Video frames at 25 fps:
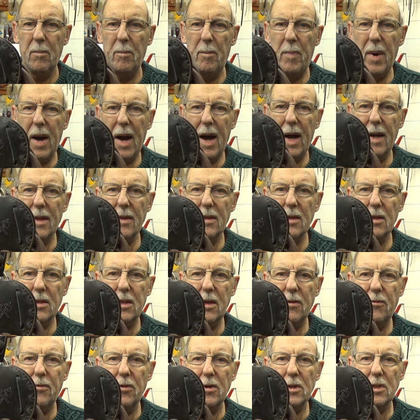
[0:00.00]
But the
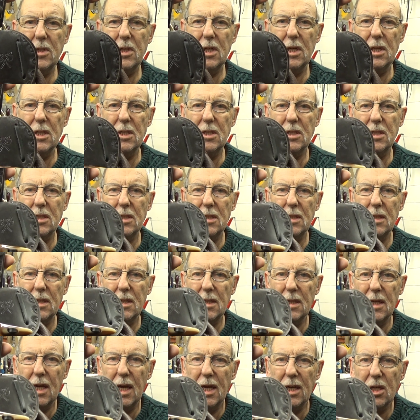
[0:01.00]
difference is,
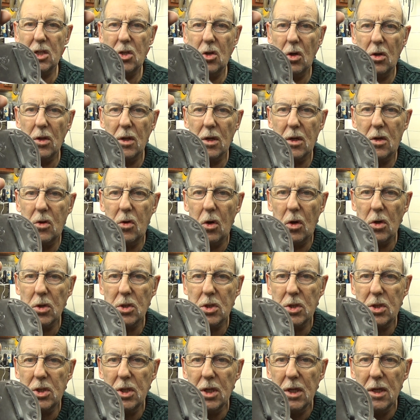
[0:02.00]
it's got the
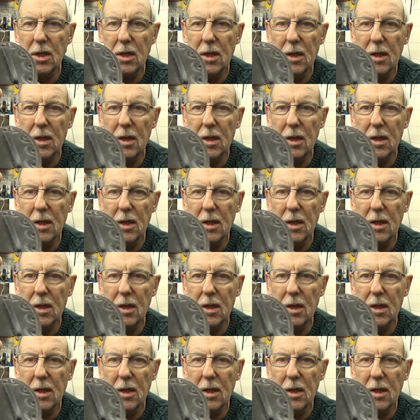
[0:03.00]
crossed